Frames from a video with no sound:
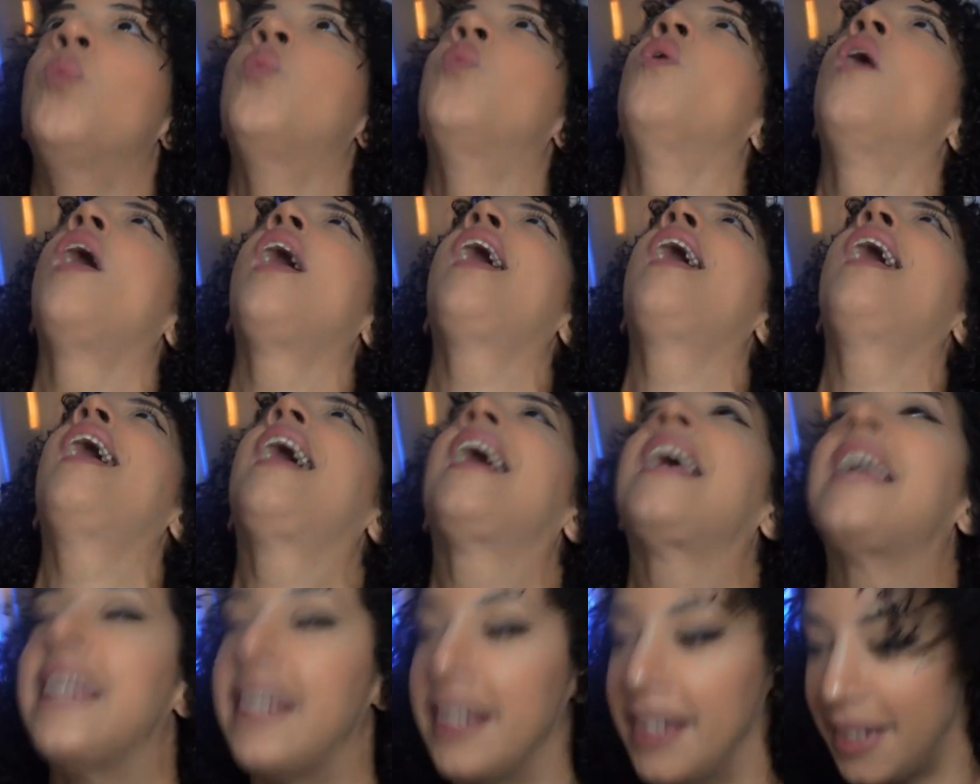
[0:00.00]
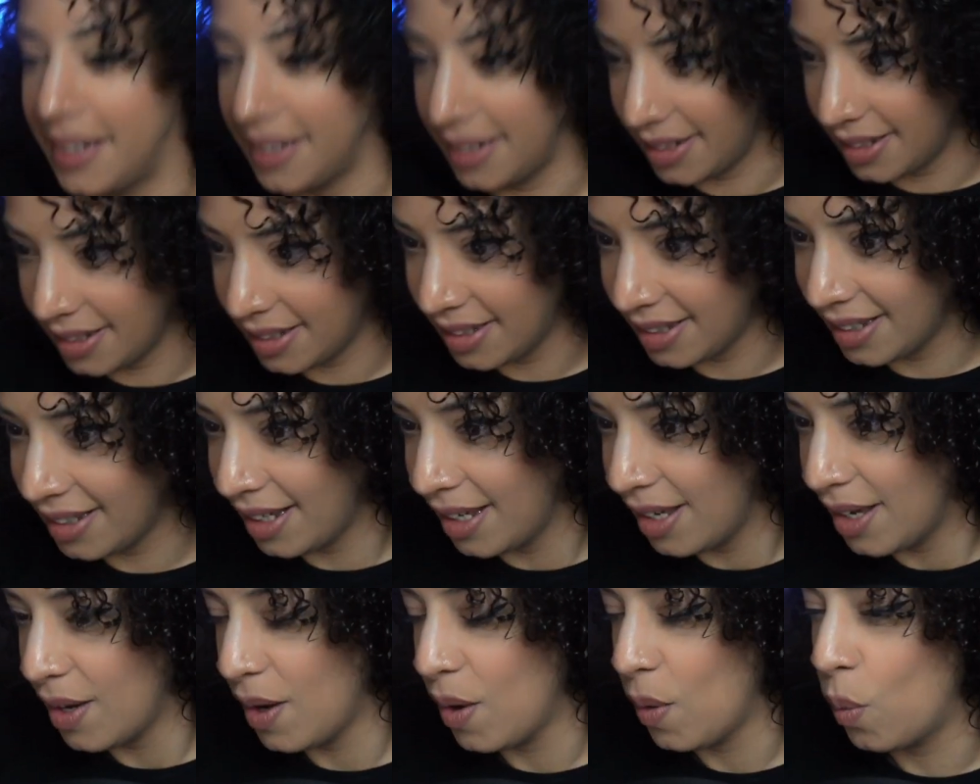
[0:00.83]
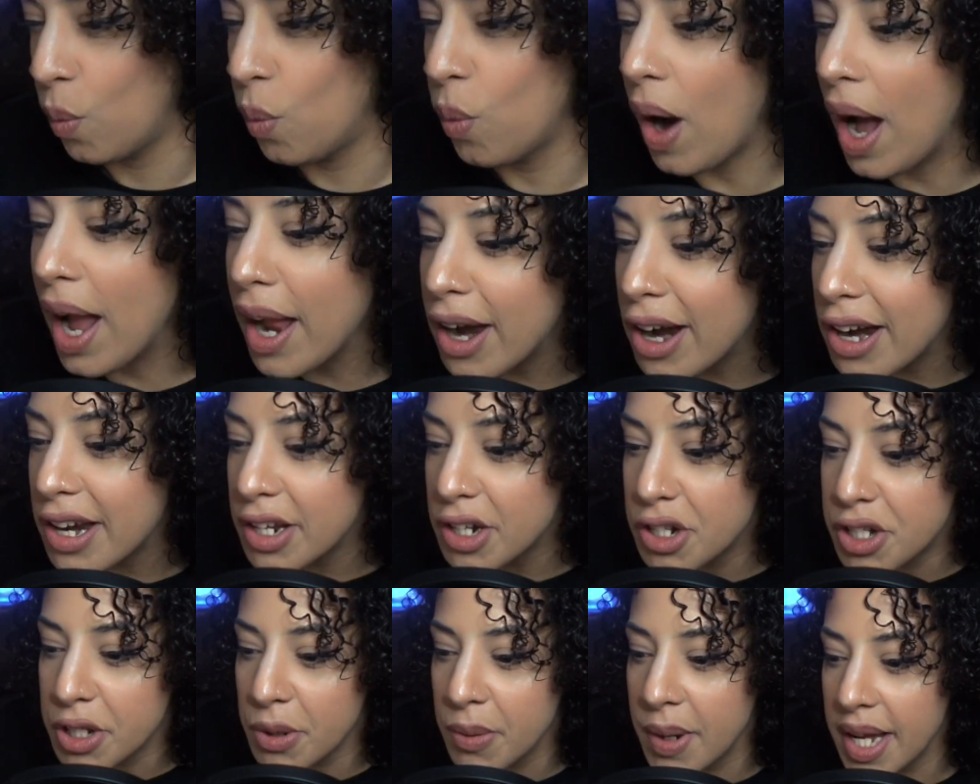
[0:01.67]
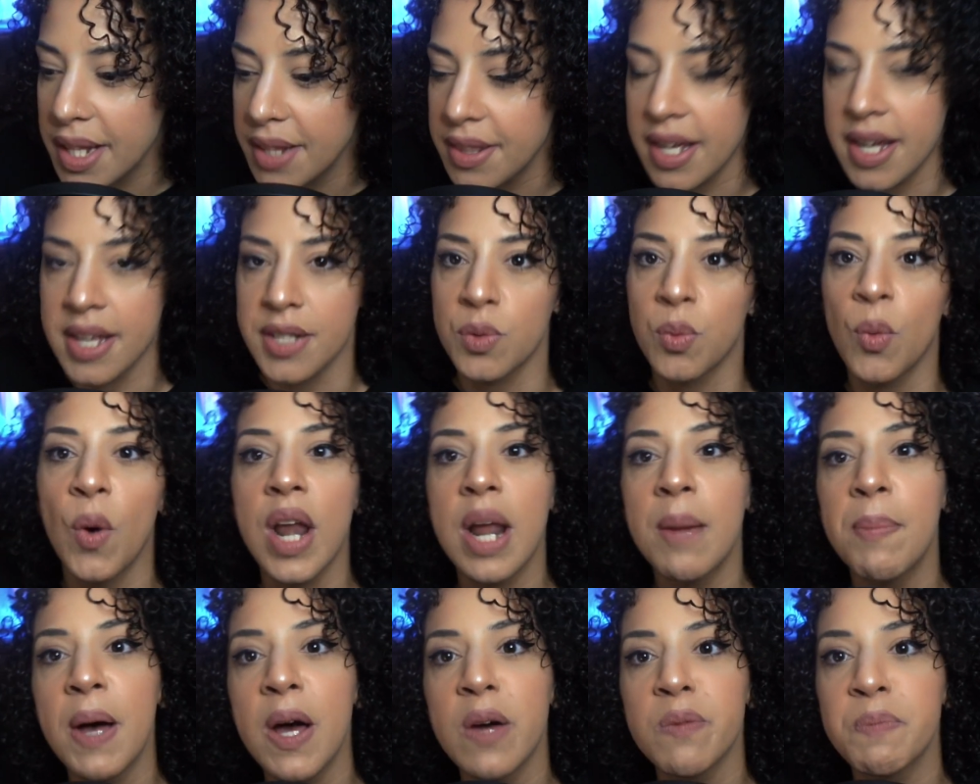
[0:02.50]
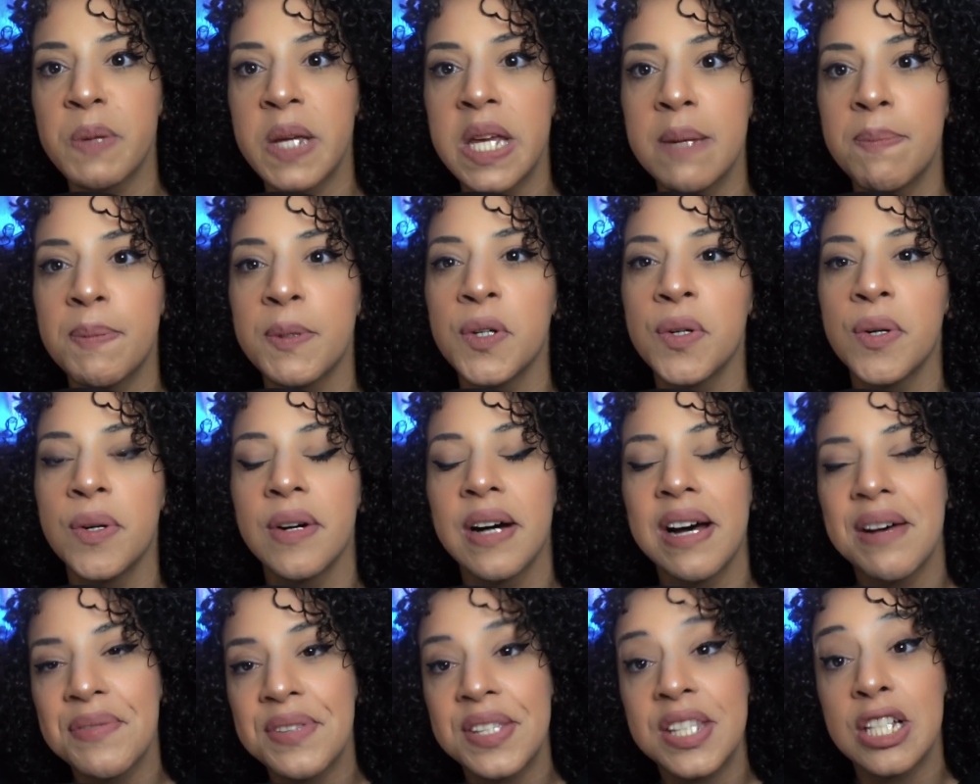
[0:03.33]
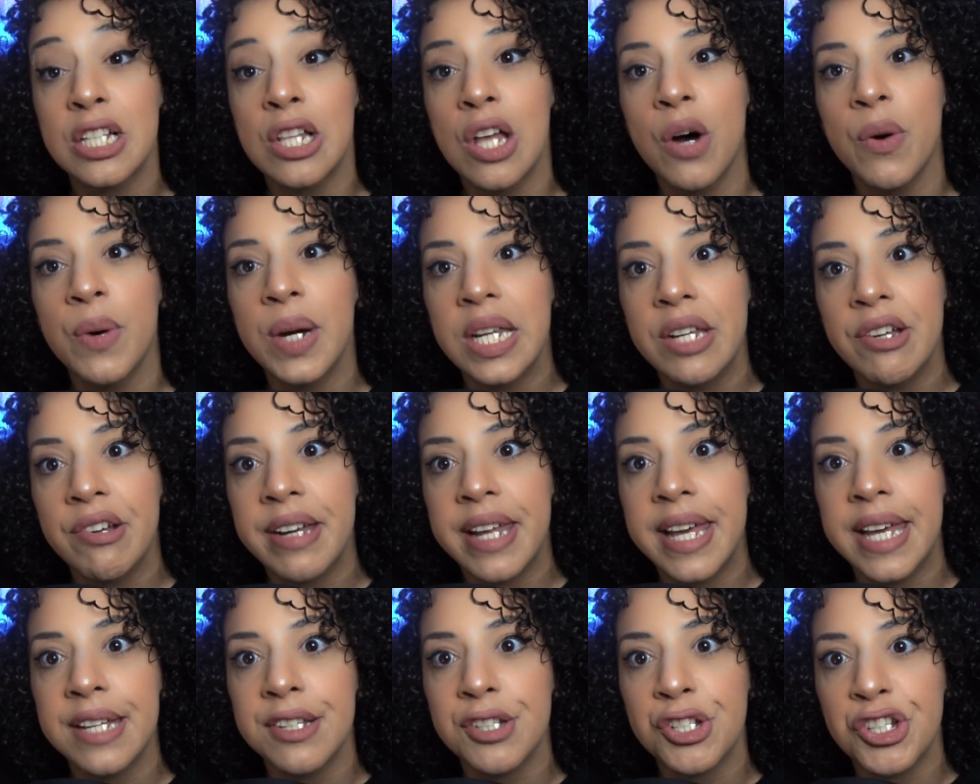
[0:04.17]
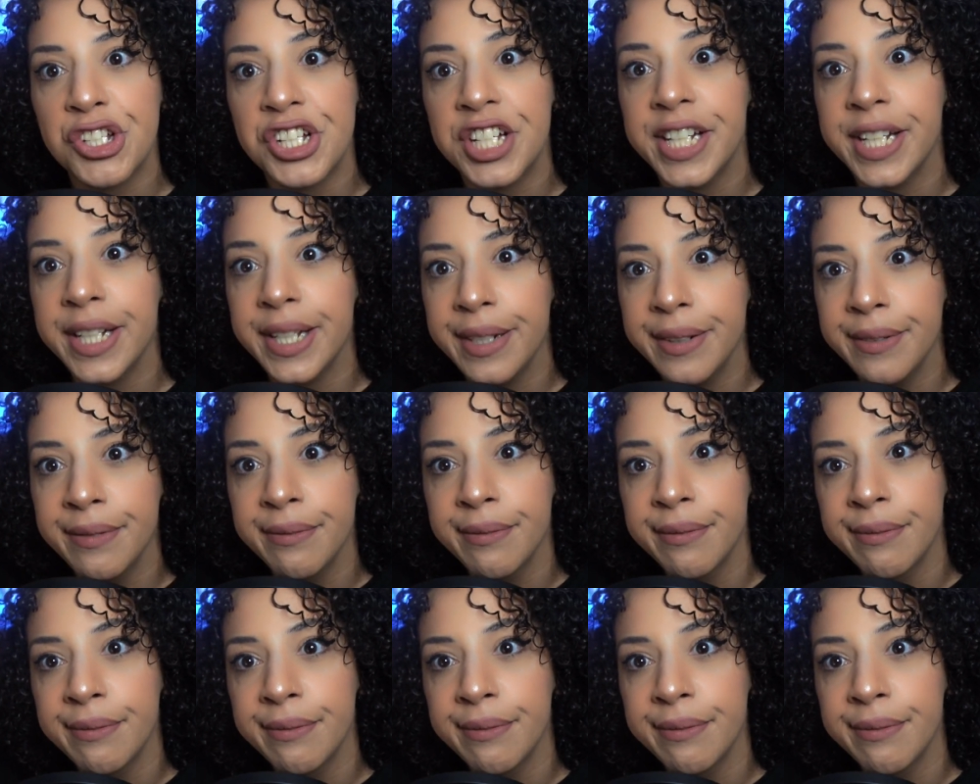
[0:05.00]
Why? Why are you doing this? What about people who have slow internet, Shein?